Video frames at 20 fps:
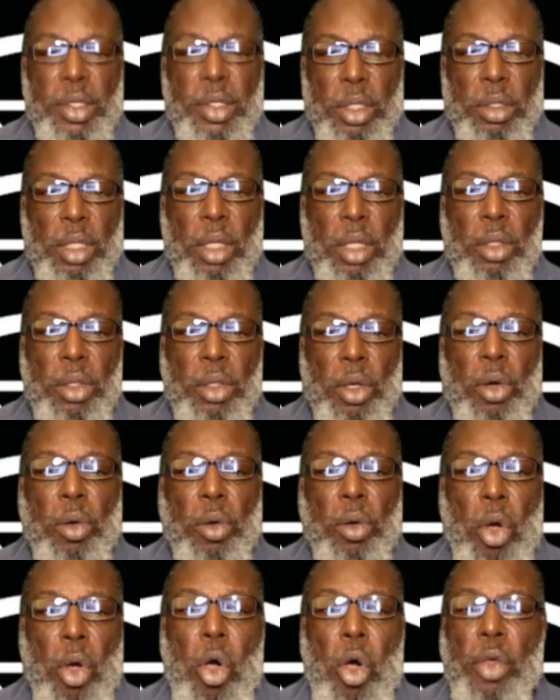the
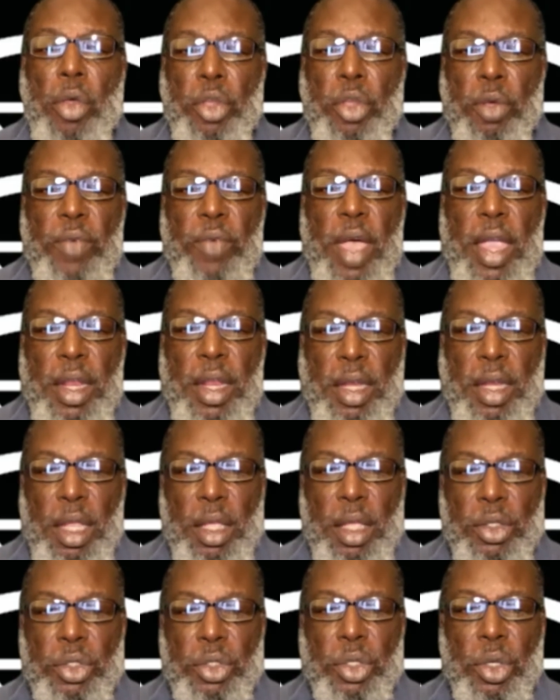whole, all your
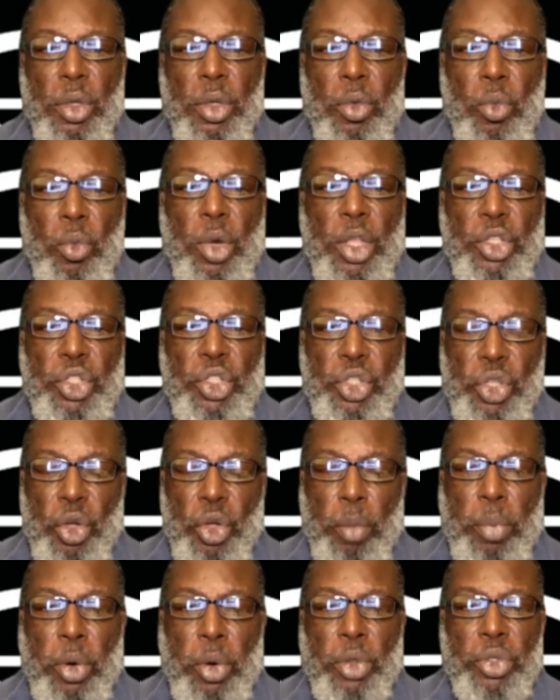findings. What is
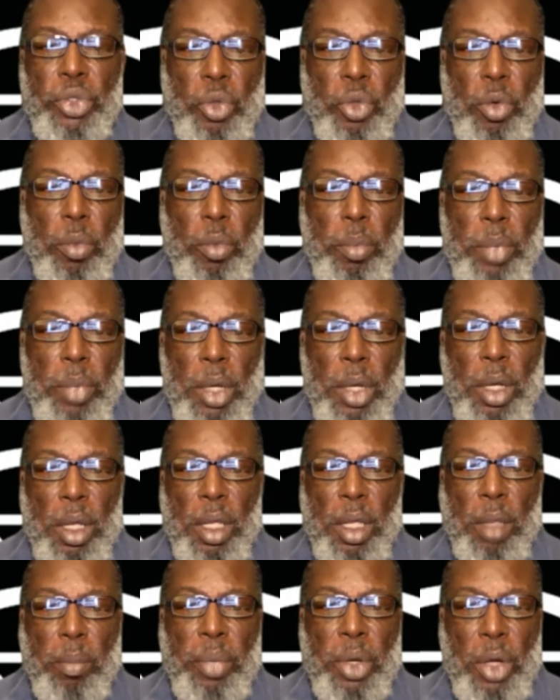your personal
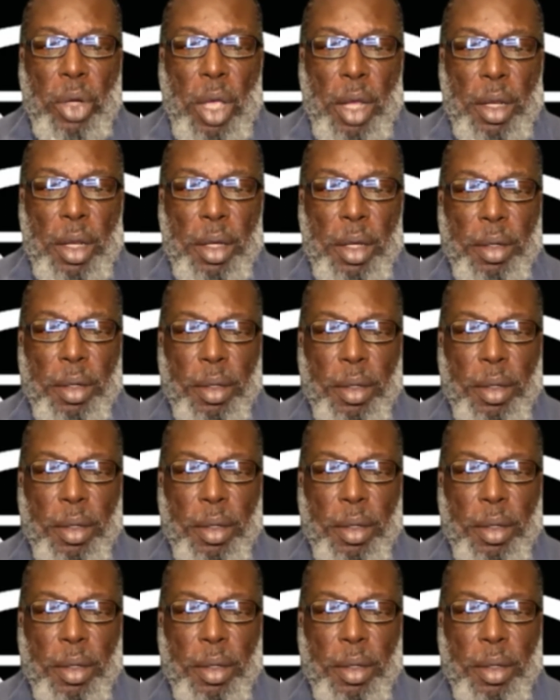input on it?